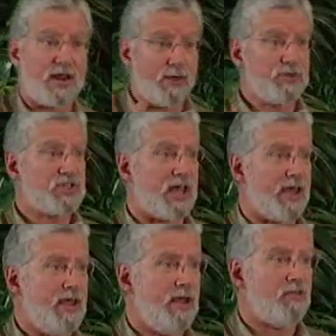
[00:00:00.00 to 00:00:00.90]
and he will
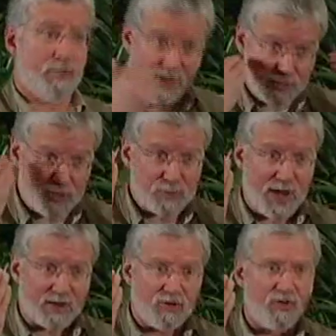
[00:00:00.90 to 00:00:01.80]
say, from his
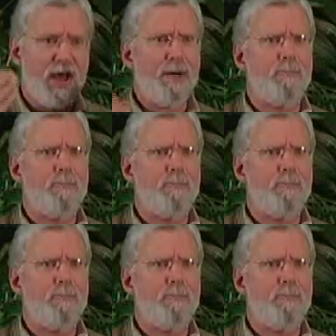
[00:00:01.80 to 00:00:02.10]
perspective,